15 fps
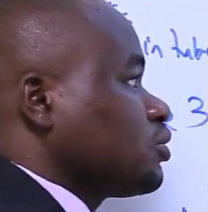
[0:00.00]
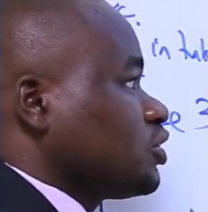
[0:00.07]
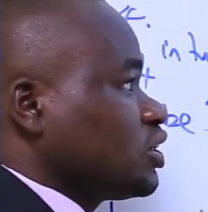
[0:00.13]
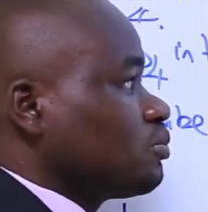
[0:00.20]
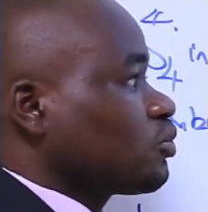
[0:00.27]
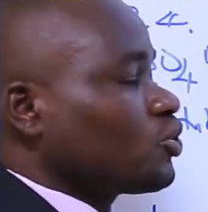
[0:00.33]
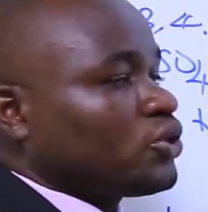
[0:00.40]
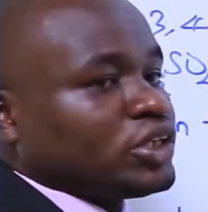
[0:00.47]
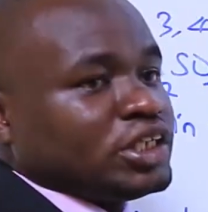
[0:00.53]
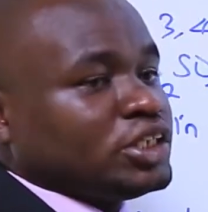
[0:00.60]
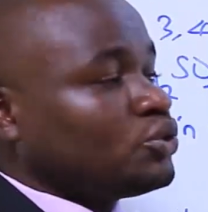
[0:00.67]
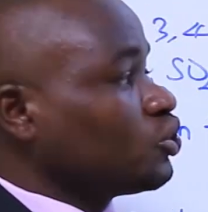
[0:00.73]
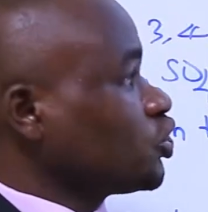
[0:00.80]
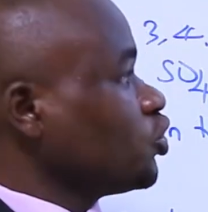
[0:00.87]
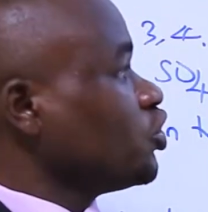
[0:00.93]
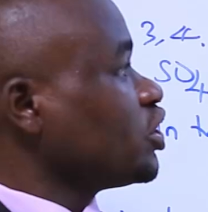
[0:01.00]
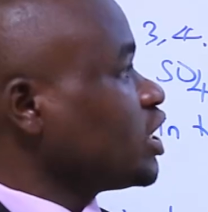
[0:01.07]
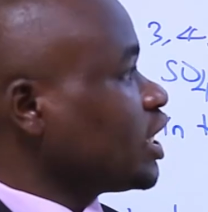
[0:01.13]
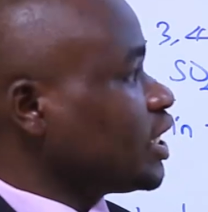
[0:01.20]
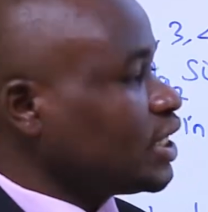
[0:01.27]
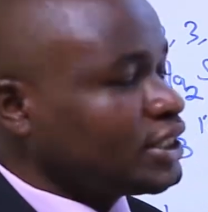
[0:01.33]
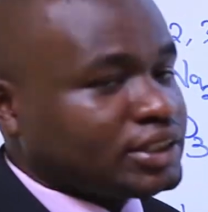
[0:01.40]
potassium chloride in water, you'll
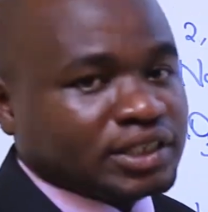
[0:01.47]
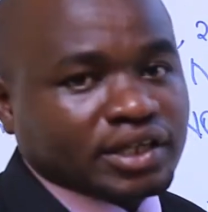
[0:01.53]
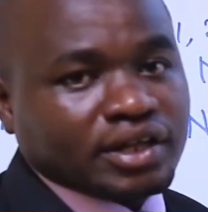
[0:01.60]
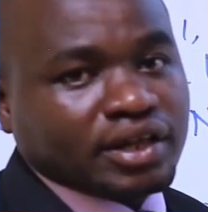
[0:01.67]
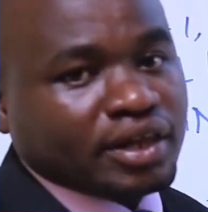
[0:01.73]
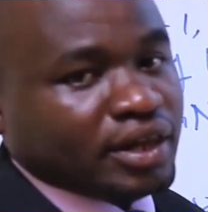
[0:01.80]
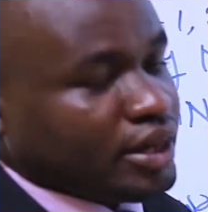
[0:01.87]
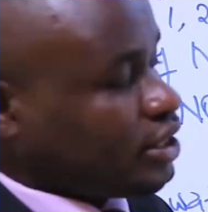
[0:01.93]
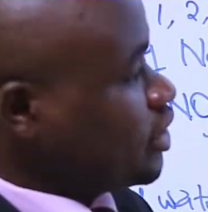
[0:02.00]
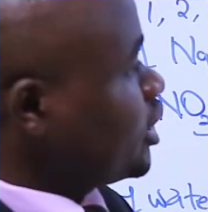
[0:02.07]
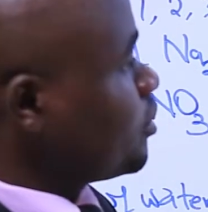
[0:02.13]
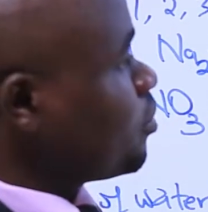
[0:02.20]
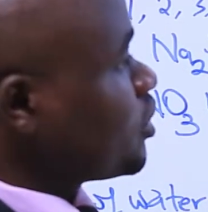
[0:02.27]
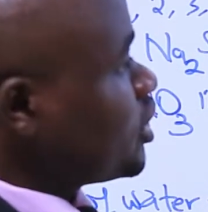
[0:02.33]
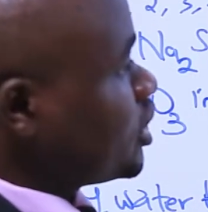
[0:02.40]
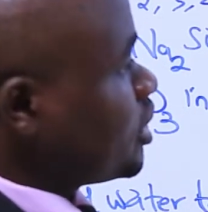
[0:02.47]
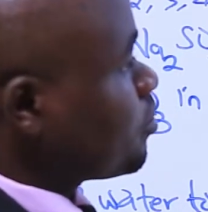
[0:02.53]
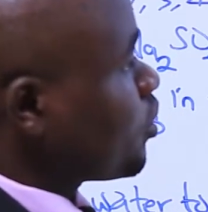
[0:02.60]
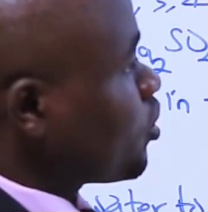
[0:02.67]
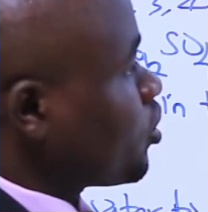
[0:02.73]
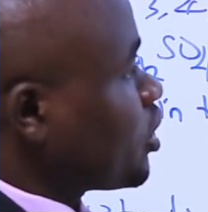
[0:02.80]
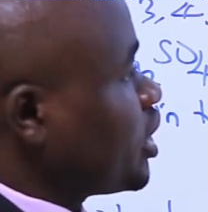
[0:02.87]
realize that potassium
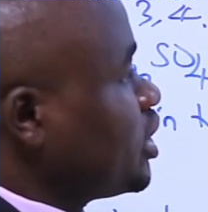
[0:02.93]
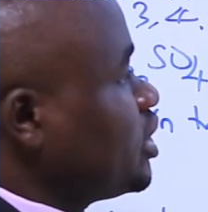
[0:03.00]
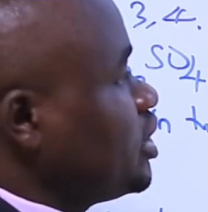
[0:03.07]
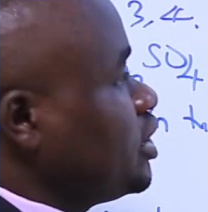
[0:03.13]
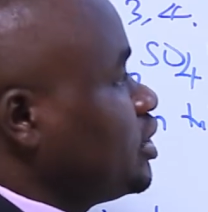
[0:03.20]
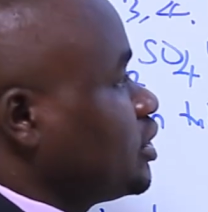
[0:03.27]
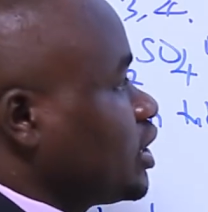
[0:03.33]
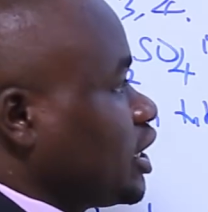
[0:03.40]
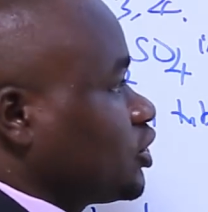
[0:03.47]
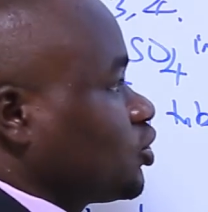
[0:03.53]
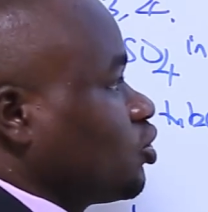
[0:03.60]
chloride is a